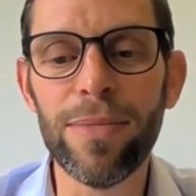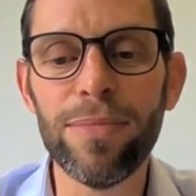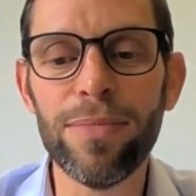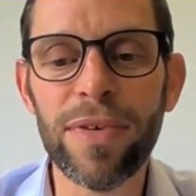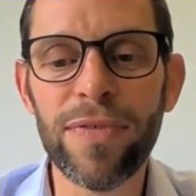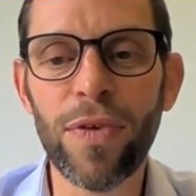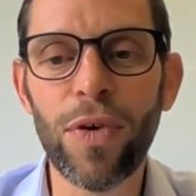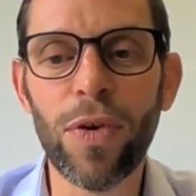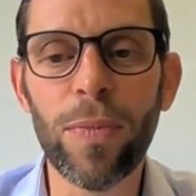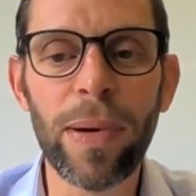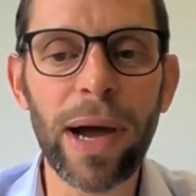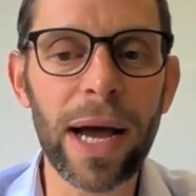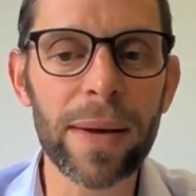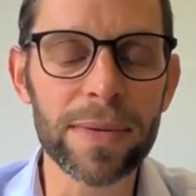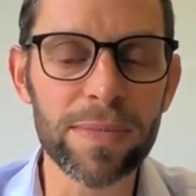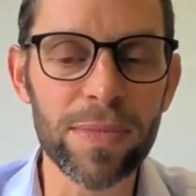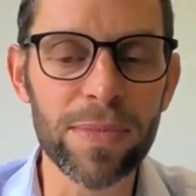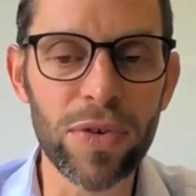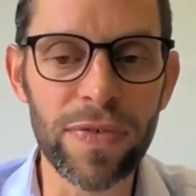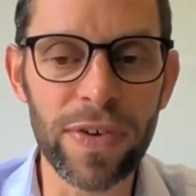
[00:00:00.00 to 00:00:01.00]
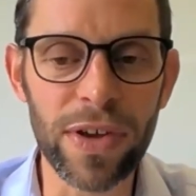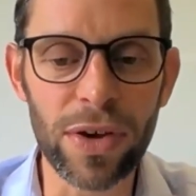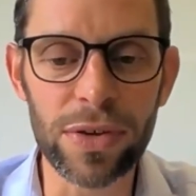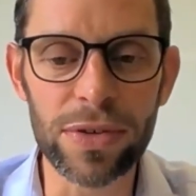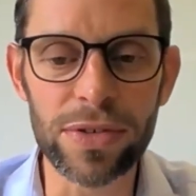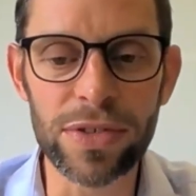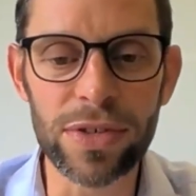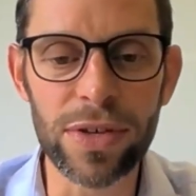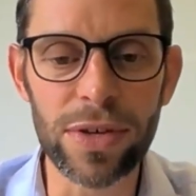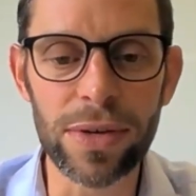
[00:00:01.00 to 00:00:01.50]
before perhaps moving
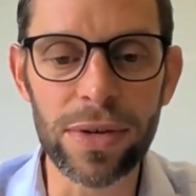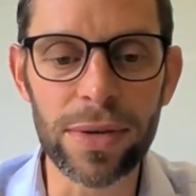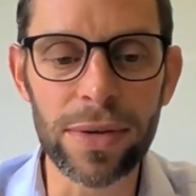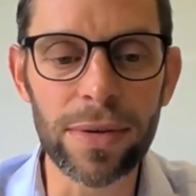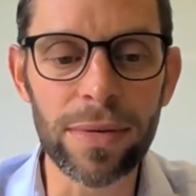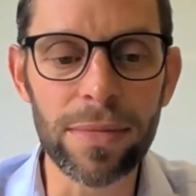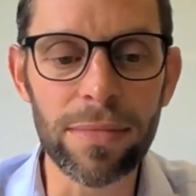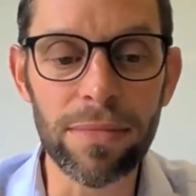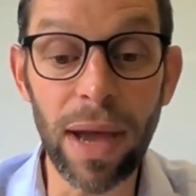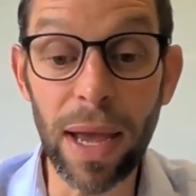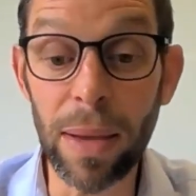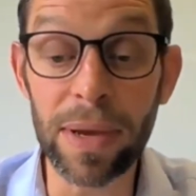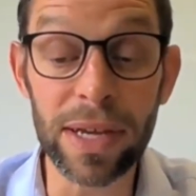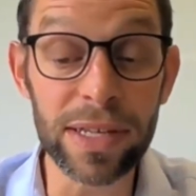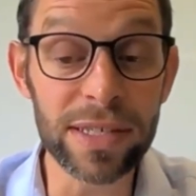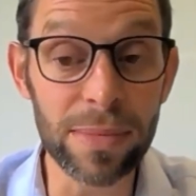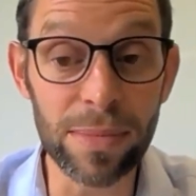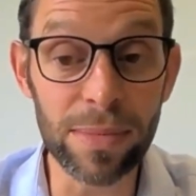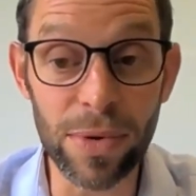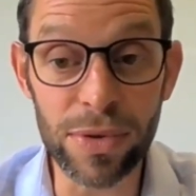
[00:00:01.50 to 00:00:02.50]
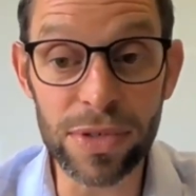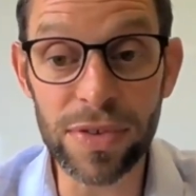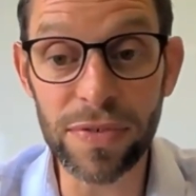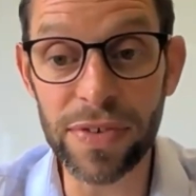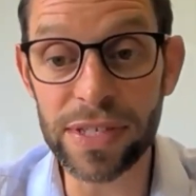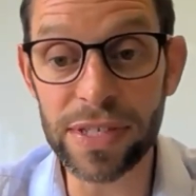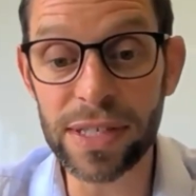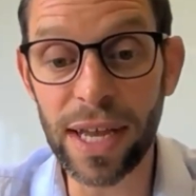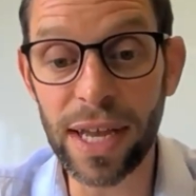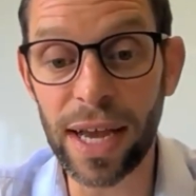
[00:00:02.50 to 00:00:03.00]
on to maybe it's a more
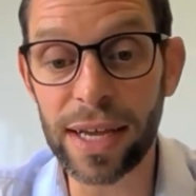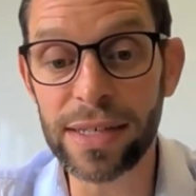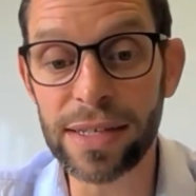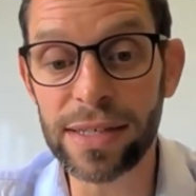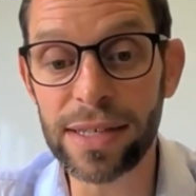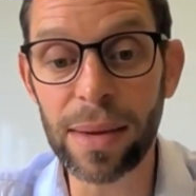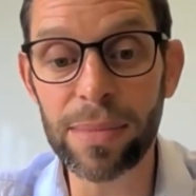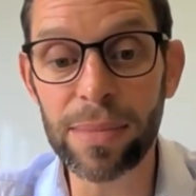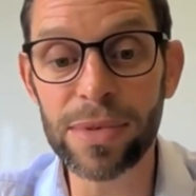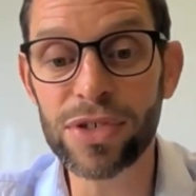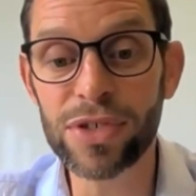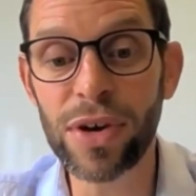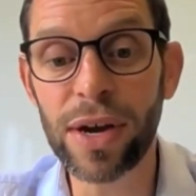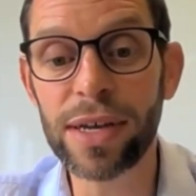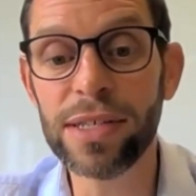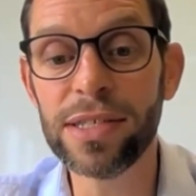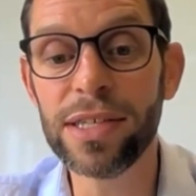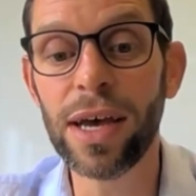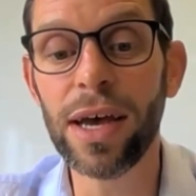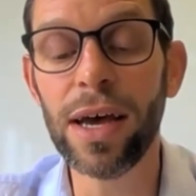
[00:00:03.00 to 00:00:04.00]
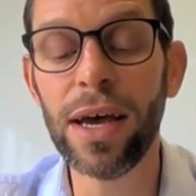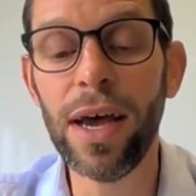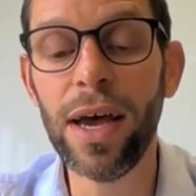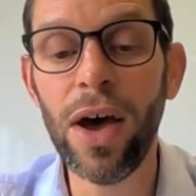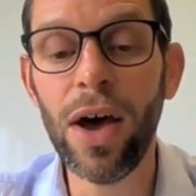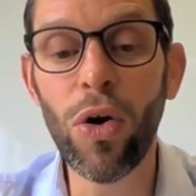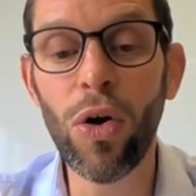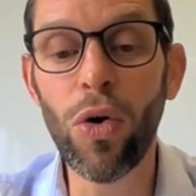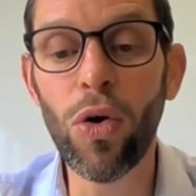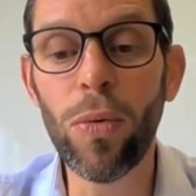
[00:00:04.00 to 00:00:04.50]
sophisticated demonstrator,
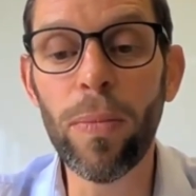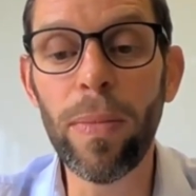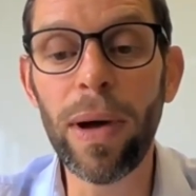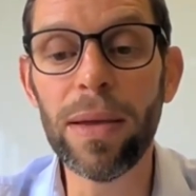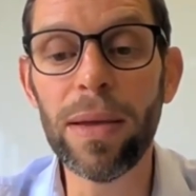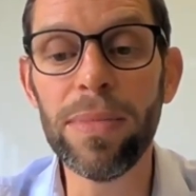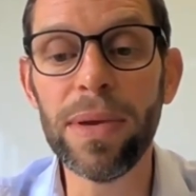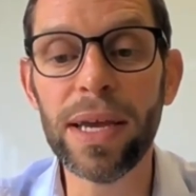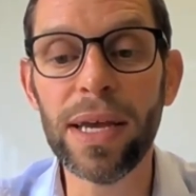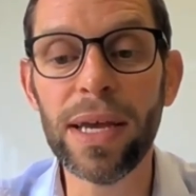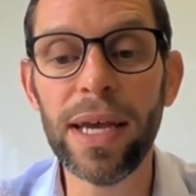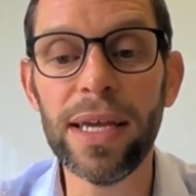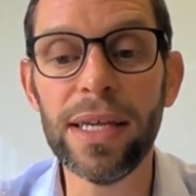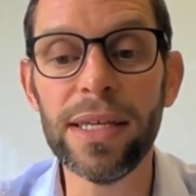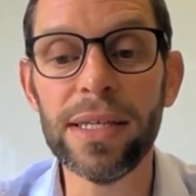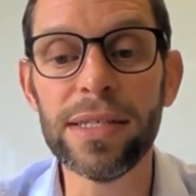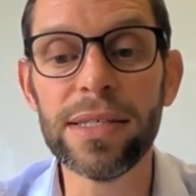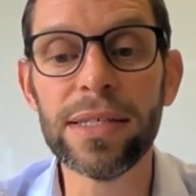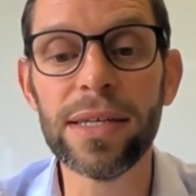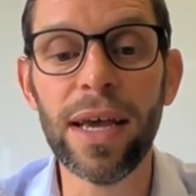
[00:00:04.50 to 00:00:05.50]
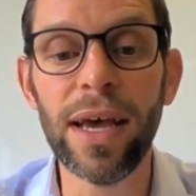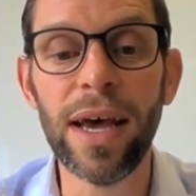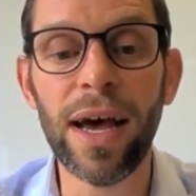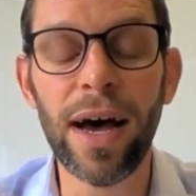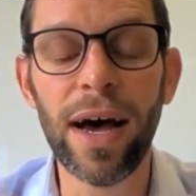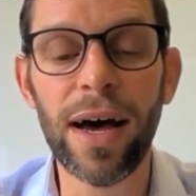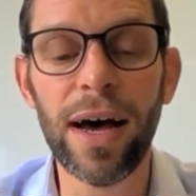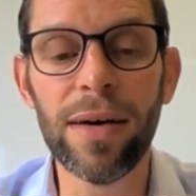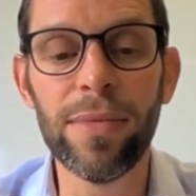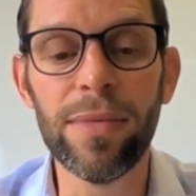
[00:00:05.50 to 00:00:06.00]
or maybe it is
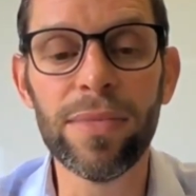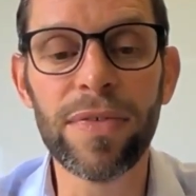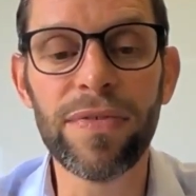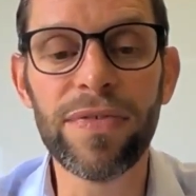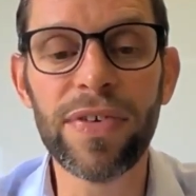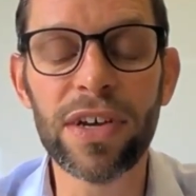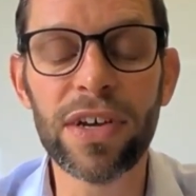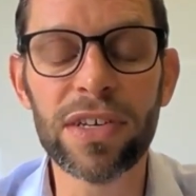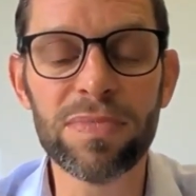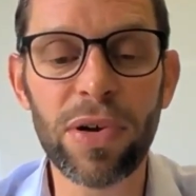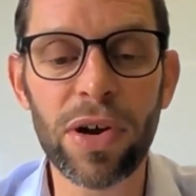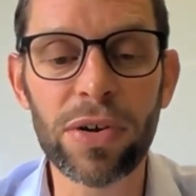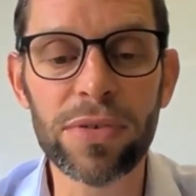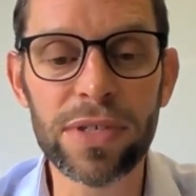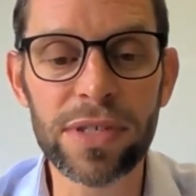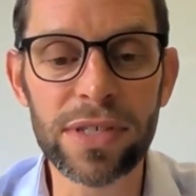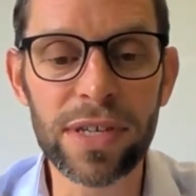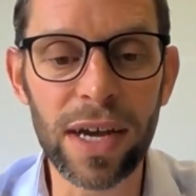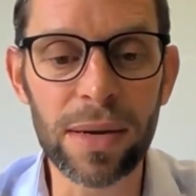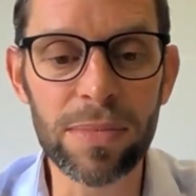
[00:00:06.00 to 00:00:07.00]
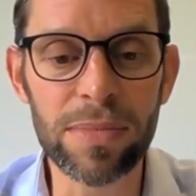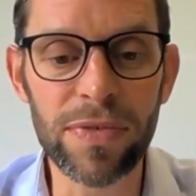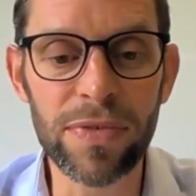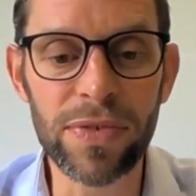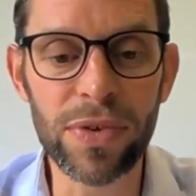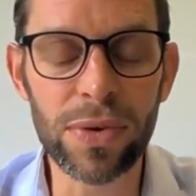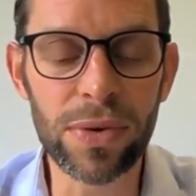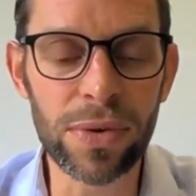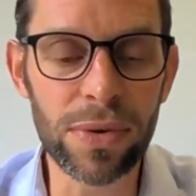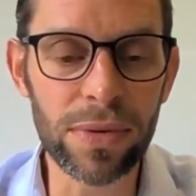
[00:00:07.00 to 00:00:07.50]
the first prototype
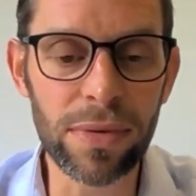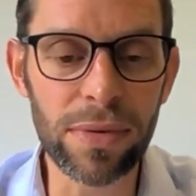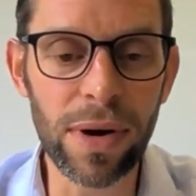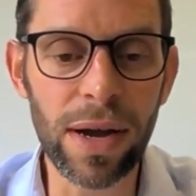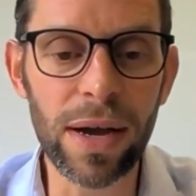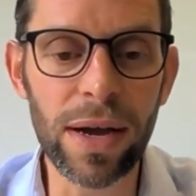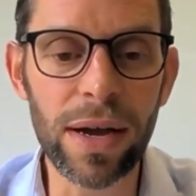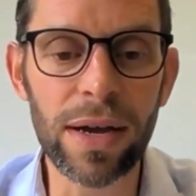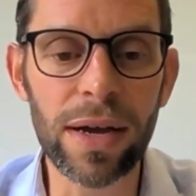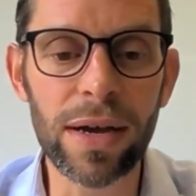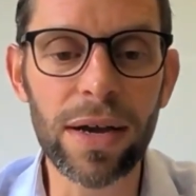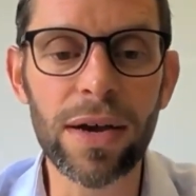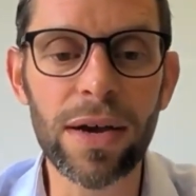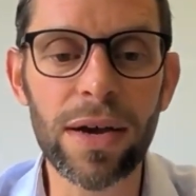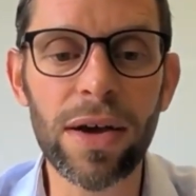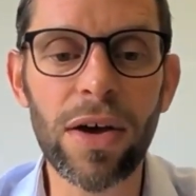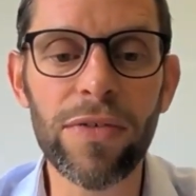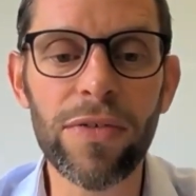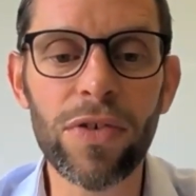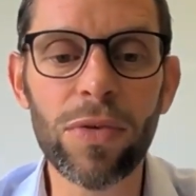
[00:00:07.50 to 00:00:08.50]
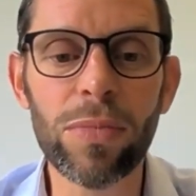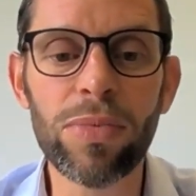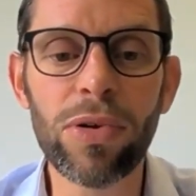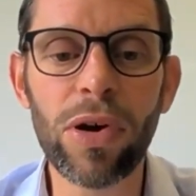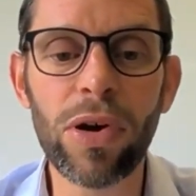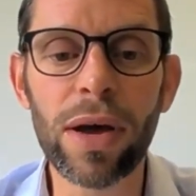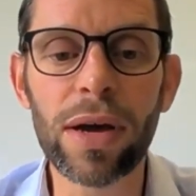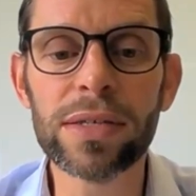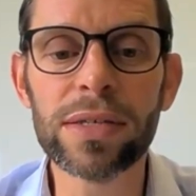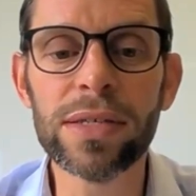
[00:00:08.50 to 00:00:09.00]
of your
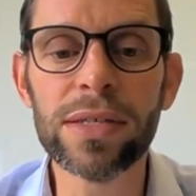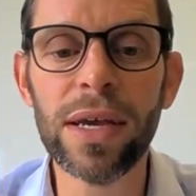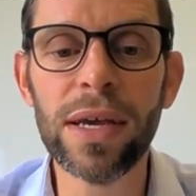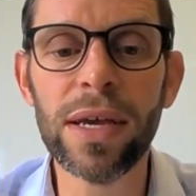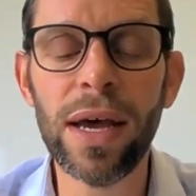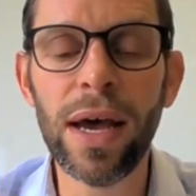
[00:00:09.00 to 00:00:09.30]
product.